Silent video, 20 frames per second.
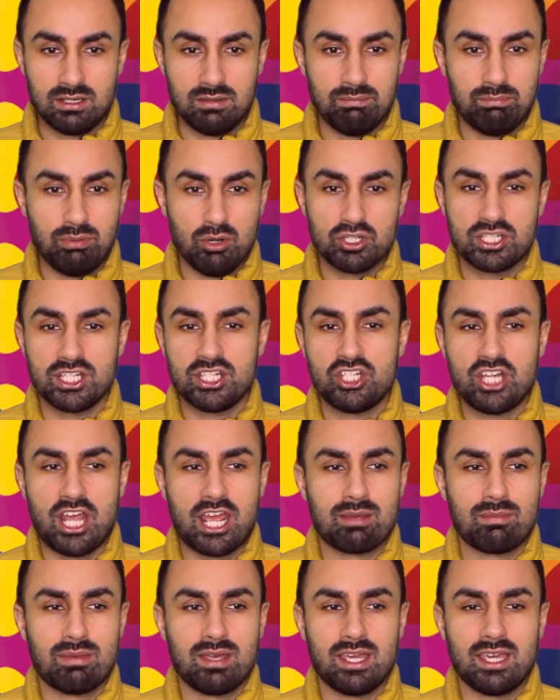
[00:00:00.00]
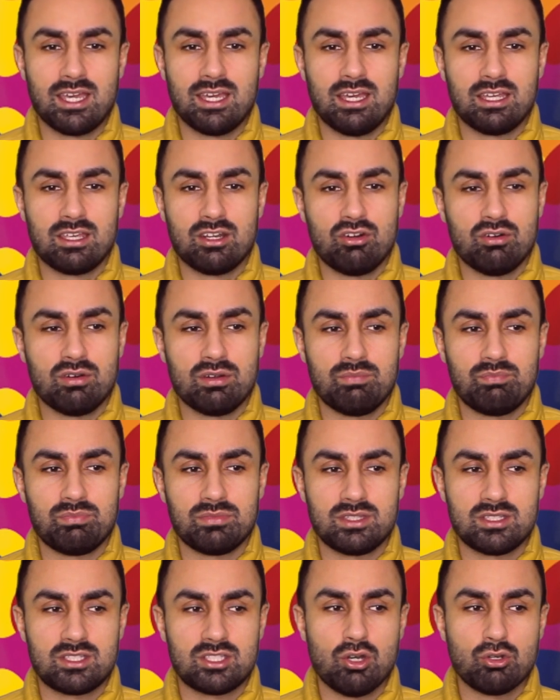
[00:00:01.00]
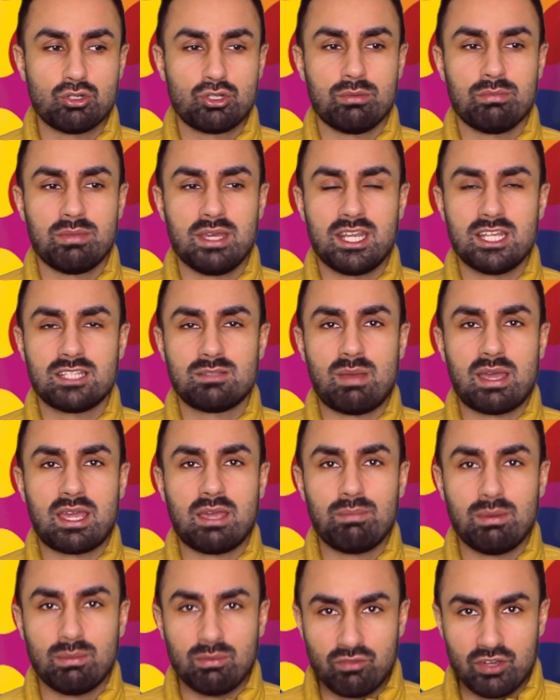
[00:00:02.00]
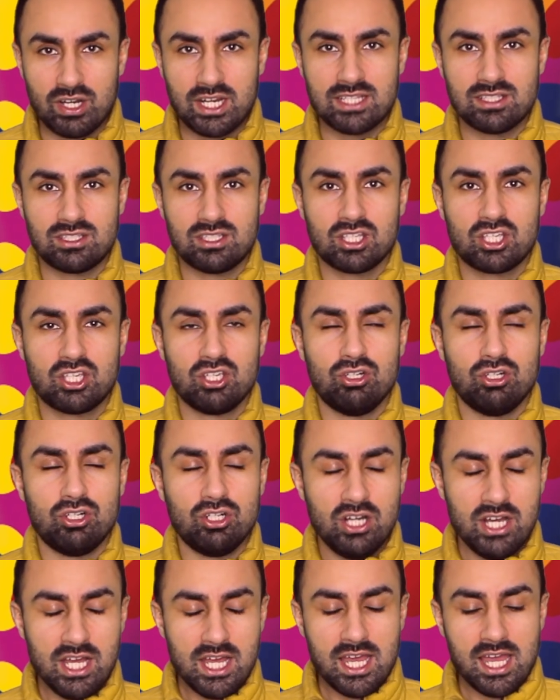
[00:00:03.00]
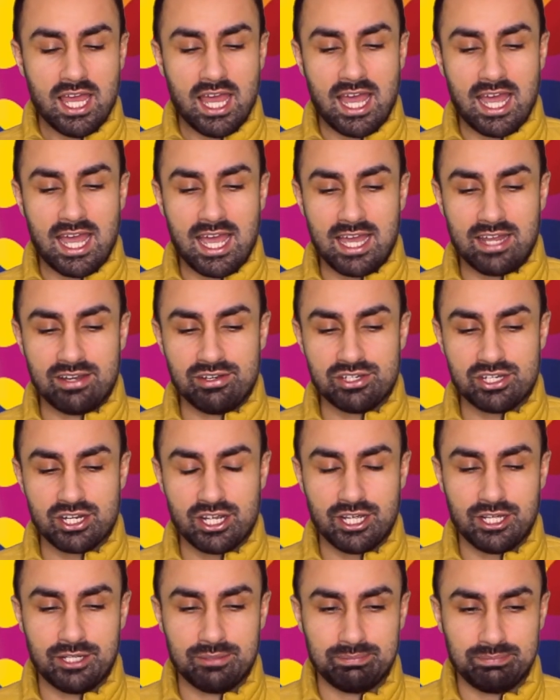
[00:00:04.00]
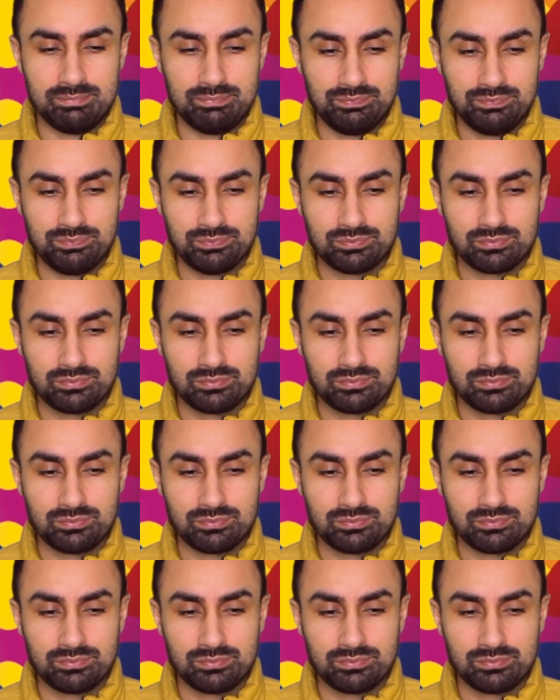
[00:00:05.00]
body shaming, you know, social media is making people feel insecure. And